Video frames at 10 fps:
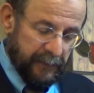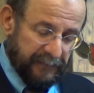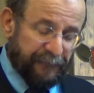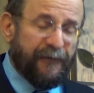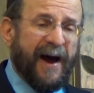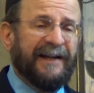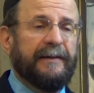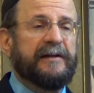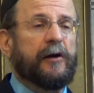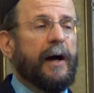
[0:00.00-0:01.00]
They
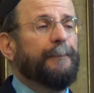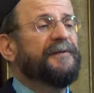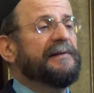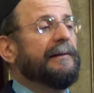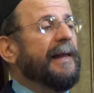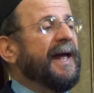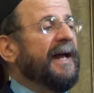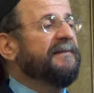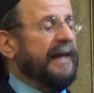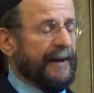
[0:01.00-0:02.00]
finally come to the
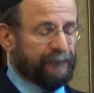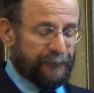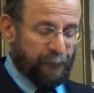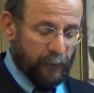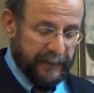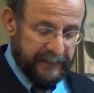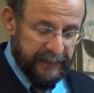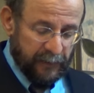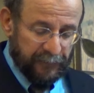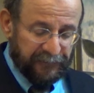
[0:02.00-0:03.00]
land after 40
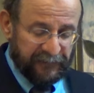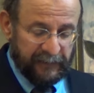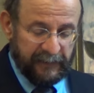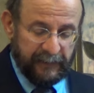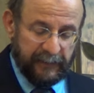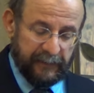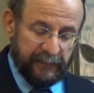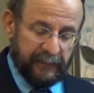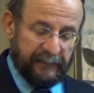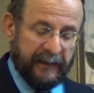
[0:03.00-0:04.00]
years.
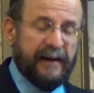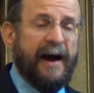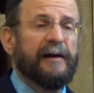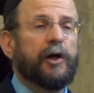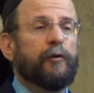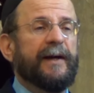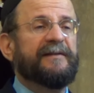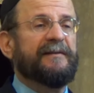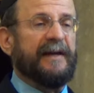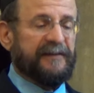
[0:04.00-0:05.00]
They conquer
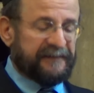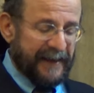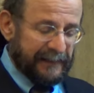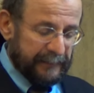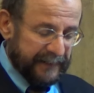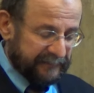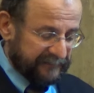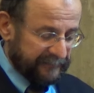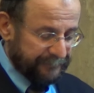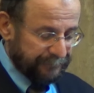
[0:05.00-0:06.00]
it, they settle
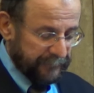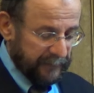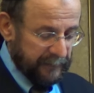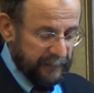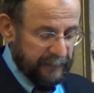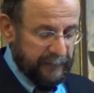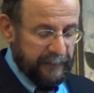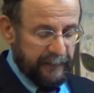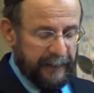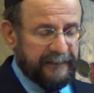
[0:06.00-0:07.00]
it.
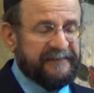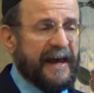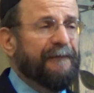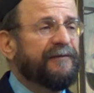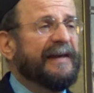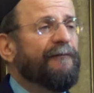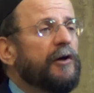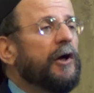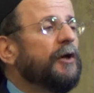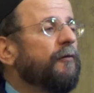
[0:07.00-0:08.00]
And
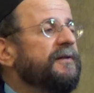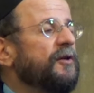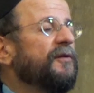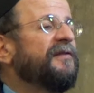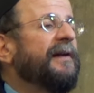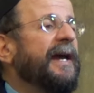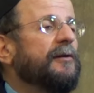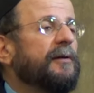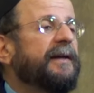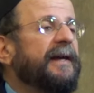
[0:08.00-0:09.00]
several hundred years
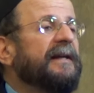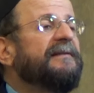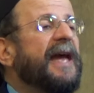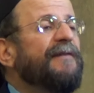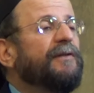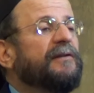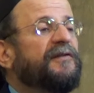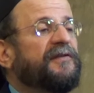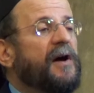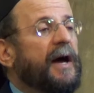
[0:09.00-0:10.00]
later, King
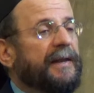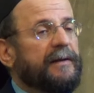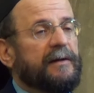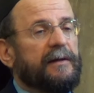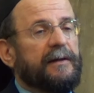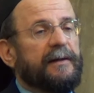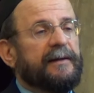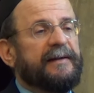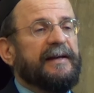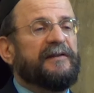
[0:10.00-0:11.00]
David's son,
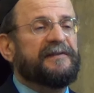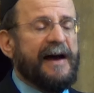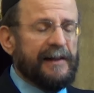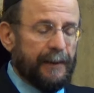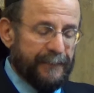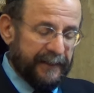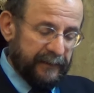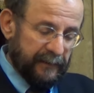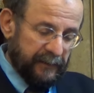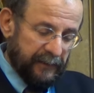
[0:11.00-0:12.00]
King
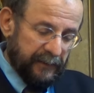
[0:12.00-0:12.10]
Solomon,